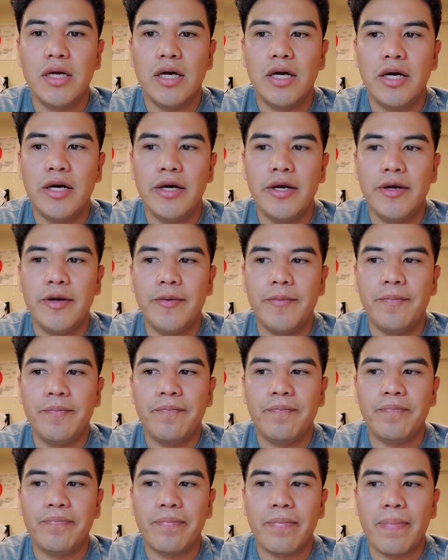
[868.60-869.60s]

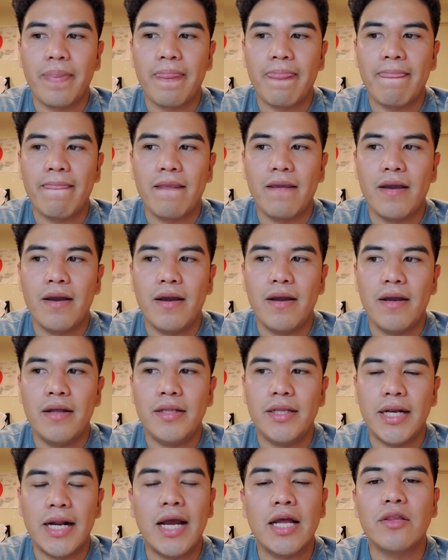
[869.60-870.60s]
um, and
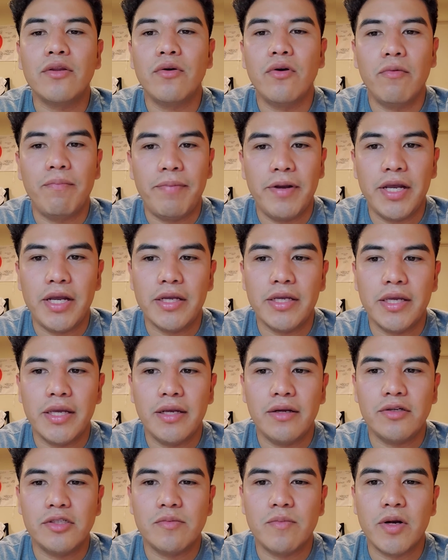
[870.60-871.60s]
then I had to go pay again
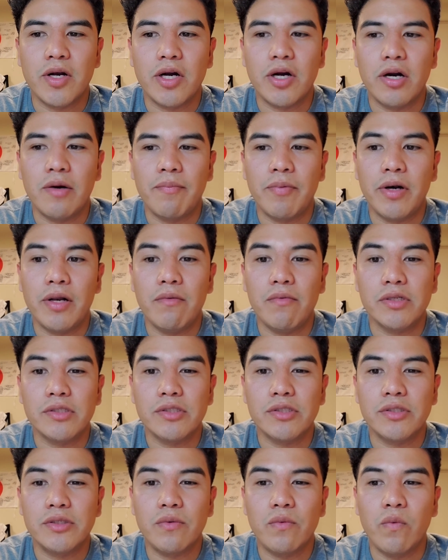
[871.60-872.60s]
because my car apparently was
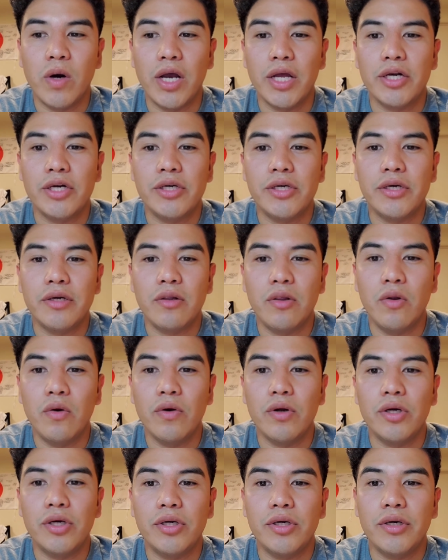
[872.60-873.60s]
wider,
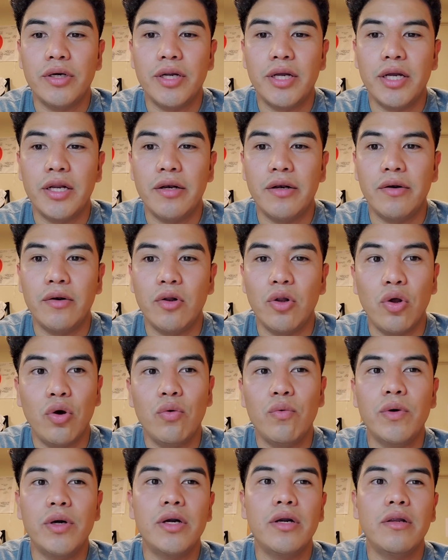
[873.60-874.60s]
longer, and
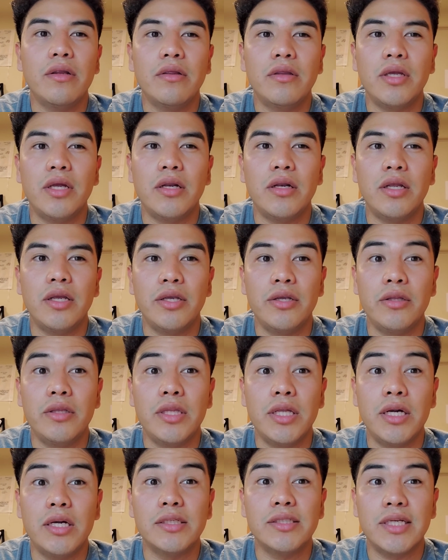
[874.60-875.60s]
lower than the
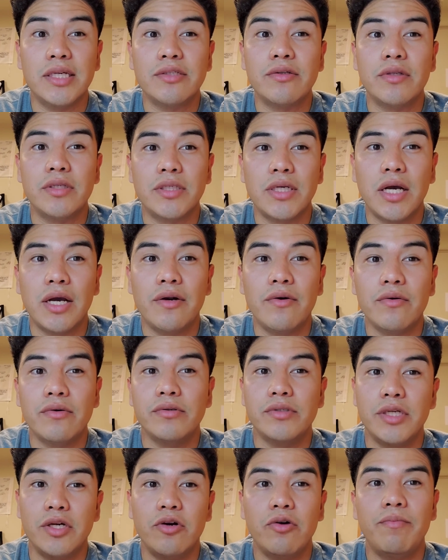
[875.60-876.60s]
than it says on the title
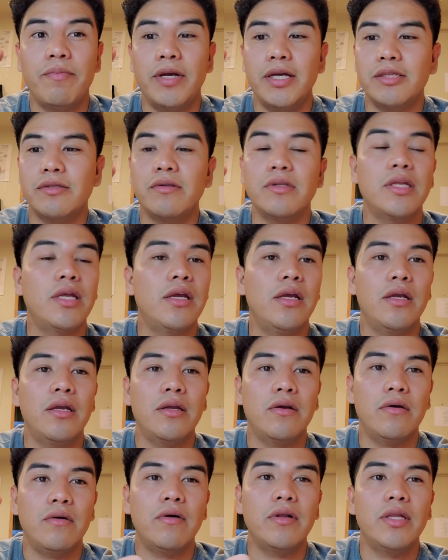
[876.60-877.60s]
because I go based on the
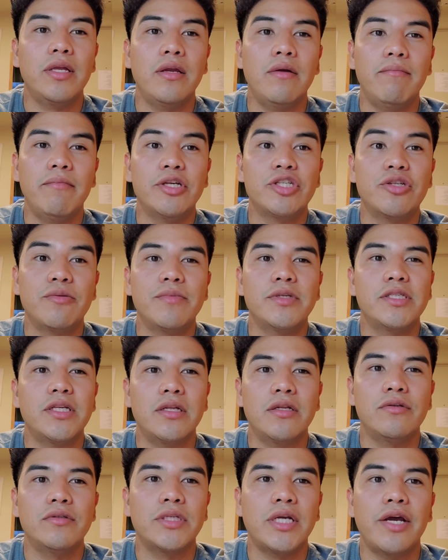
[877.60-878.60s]
on the measurements that
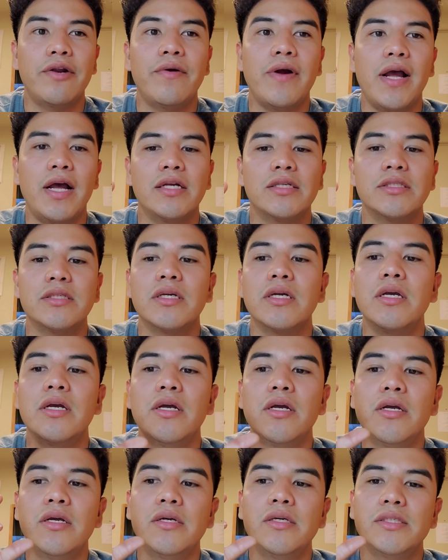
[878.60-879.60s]
the title has.
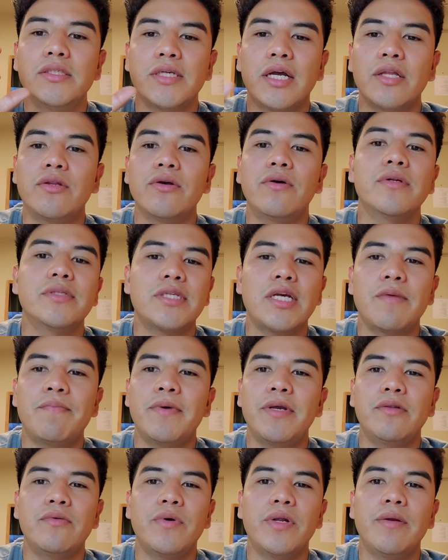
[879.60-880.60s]
So I had to go inside,
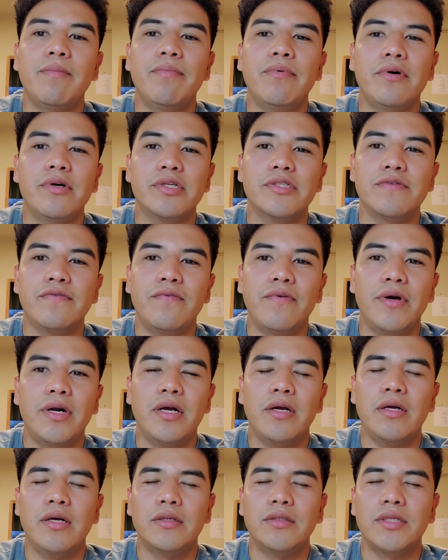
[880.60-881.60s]
pay 20 bucks for
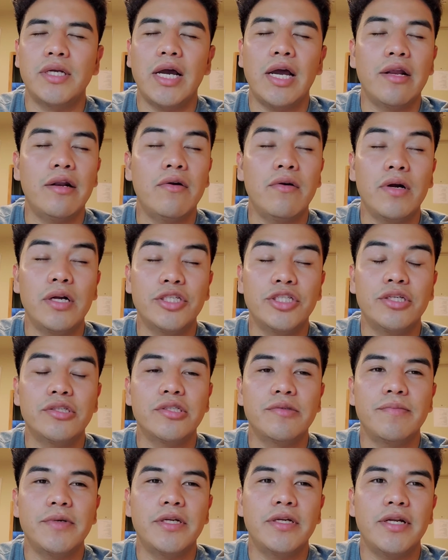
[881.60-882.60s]
a title
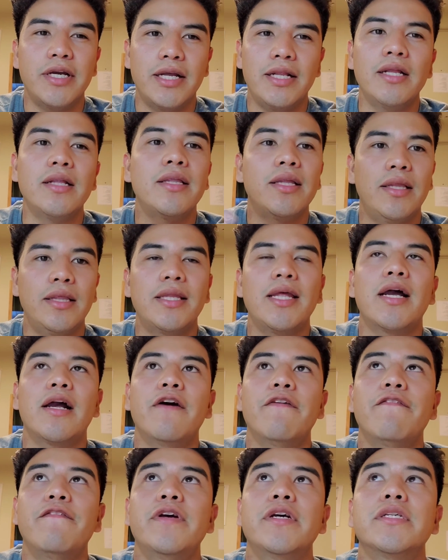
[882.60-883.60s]
adjustment, and then that
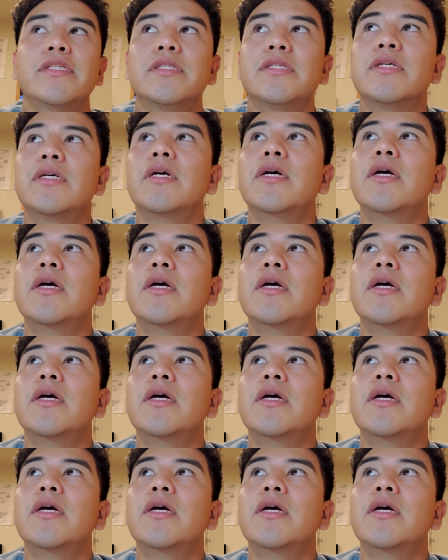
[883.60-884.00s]
got fixed.